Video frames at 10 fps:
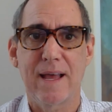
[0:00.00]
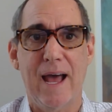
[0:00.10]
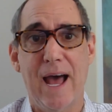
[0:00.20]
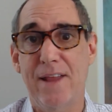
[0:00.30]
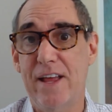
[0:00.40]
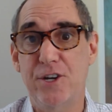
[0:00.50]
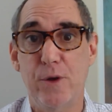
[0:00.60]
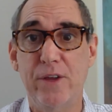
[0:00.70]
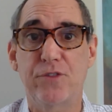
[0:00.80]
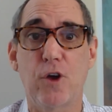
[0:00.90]
and they're
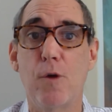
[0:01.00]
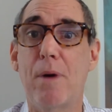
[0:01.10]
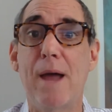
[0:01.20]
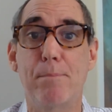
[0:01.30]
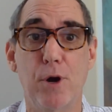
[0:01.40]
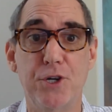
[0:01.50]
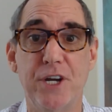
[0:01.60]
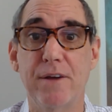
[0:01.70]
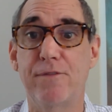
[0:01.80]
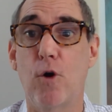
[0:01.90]
doing so by
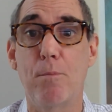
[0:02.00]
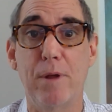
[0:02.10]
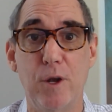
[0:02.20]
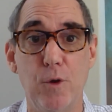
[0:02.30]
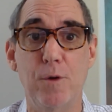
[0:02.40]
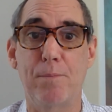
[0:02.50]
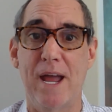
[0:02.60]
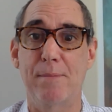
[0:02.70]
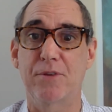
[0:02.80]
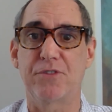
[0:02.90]
pushing for balloon
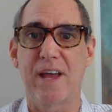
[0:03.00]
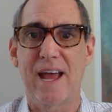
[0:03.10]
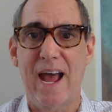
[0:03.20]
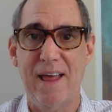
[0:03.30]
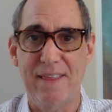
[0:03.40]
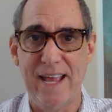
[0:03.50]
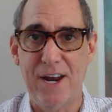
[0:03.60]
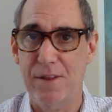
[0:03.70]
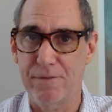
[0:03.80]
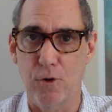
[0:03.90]
payments at the
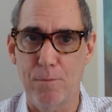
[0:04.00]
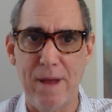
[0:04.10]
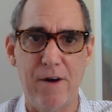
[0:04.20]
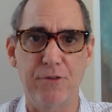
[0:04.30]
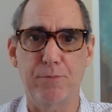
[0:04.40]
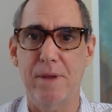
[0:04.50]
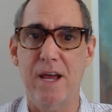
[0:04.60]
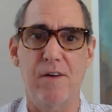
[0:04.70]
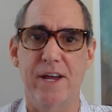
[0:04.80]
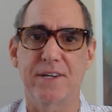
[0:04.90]
end of the forbearance
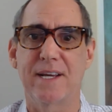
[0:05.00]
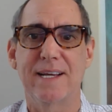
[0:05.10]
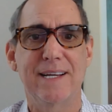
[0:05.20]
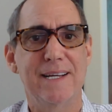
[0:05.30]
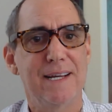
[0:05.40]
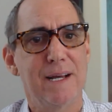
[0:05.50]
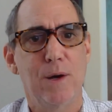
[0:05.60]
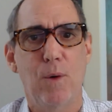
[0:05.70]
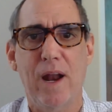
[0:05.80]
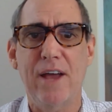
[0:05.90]
period.
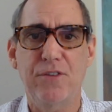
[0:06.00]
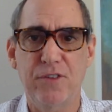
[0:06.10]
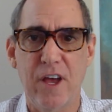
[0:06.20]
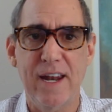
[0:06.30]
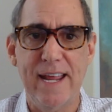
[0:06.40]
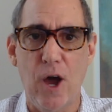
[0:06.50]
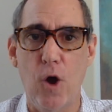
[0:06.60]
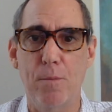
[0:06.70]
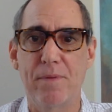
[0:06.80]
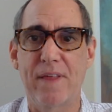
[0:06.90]
Well, I certainly
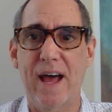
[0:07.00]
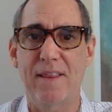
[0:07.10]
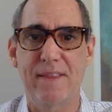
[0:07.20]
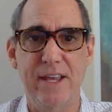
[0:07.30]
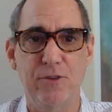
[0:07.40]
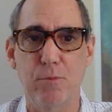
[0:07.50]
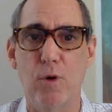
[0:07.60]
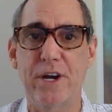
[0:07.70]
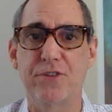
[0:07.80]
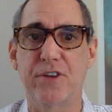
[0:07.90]
hope that these
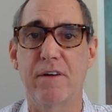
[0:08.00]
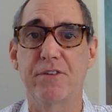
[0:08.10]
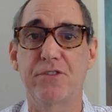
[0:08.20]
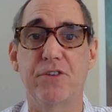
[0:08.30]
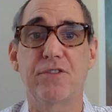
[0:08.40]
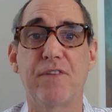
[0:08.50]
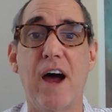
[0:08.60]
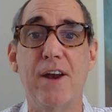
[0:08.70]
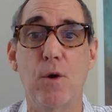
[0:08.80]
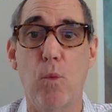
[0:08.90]
mortgage servicers
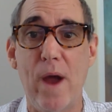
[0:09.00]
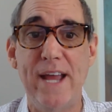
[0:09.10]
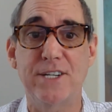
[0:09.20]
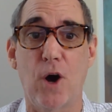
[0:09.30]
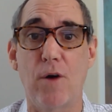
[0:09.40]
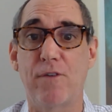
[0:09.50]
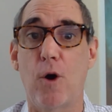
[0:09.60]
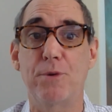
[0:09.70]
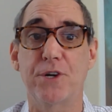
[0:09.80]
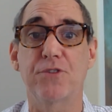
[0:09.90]
find a way to offer
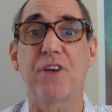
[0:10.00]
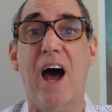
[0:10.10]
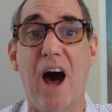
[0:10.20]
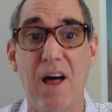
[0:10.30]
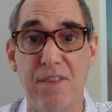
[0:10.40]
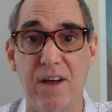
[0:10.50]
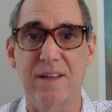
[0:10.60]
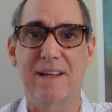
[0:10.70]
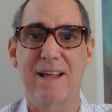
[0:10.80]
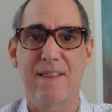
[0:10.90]
options other
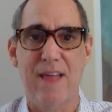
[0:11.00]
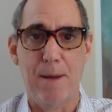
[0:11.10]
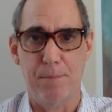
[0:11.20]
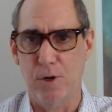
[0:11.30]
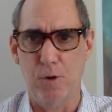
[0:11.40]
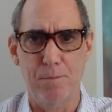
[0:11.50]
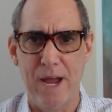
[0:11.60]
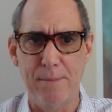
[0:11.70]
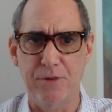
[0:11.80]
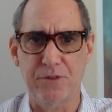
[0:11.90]
than balloon
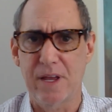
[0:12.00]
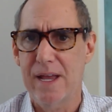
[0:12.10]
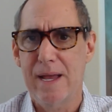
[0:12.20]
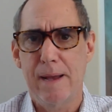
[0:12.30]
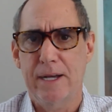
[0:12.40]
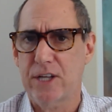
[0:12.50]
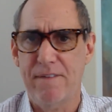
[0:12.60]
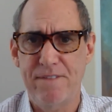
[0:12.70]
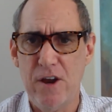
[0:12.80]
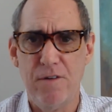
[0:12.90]
payments, because I
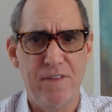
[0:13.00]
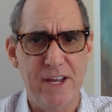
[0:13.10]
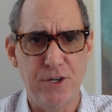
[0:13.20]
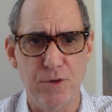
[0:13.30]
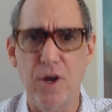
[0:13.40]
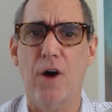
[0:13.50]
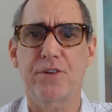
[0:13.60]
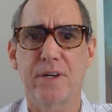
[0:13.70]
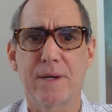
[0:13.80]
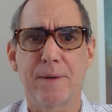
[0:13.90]
fear if they do not,